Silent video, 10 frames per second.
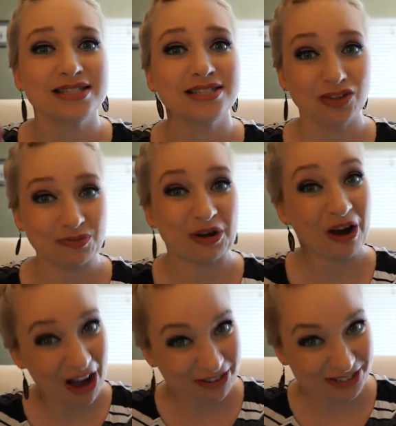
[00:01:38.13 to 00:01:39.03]
I still need my
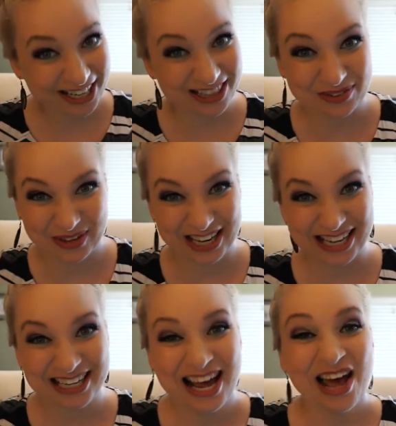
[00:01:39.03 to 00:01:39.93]
coffee in the
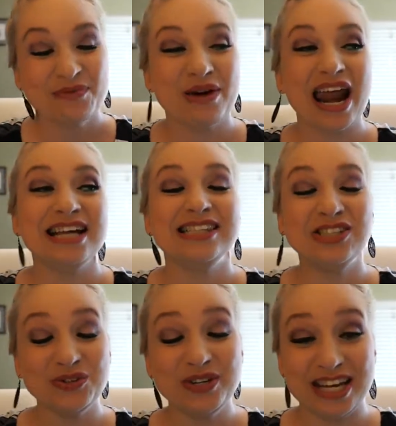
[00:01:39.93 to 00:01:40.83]
morning, but I
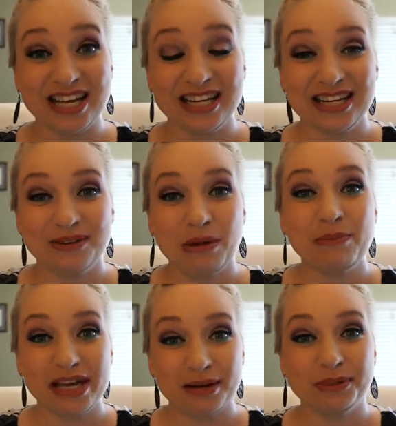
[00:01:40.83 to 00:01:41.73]
do need my
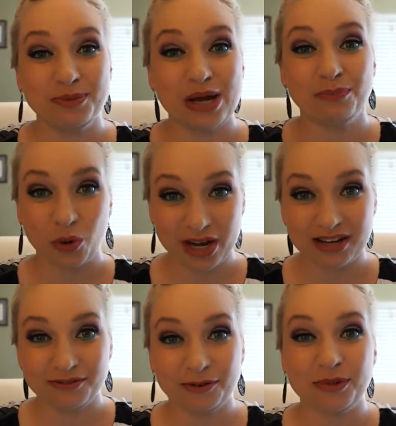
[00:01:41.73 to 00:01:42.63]
makeup to be on
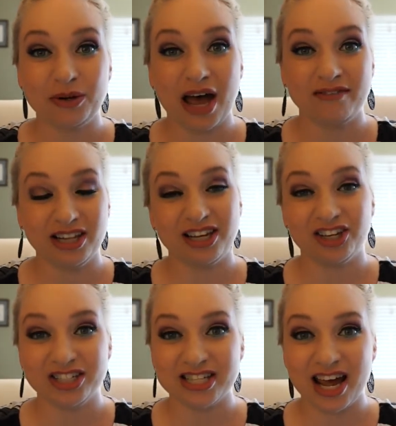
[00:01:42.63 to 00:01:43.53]
point for me to have like a
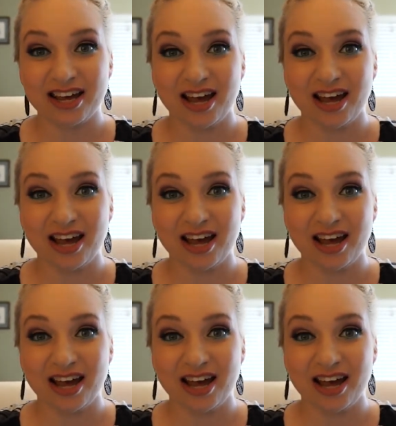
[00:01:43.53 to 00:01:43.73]
good day.